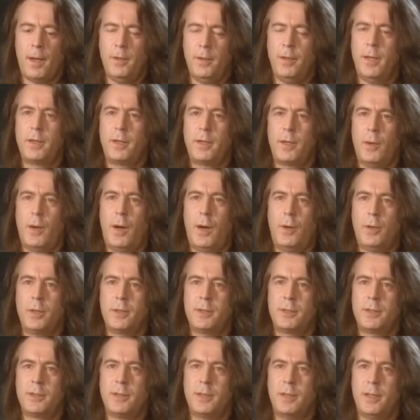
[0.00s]
and then
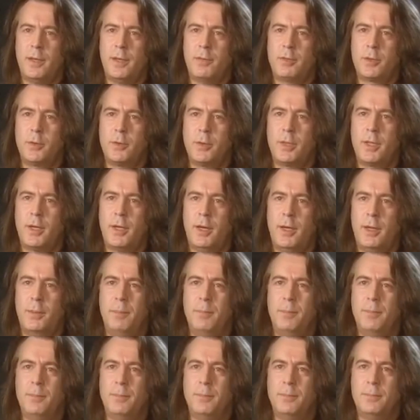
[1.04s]
go out and have a good
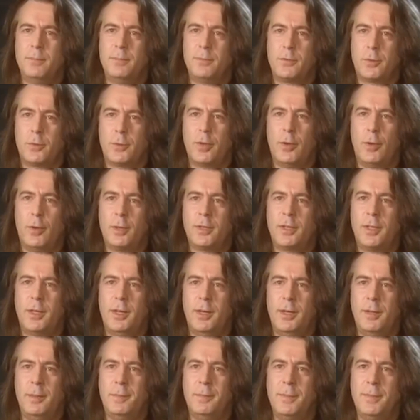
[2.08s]
time for a long
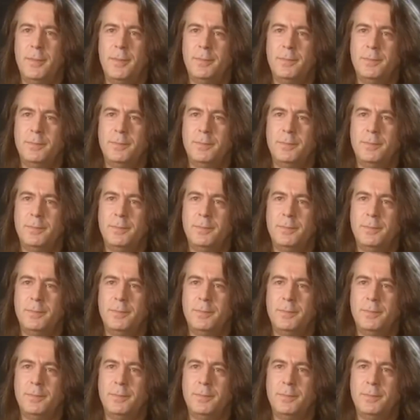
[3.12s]
time.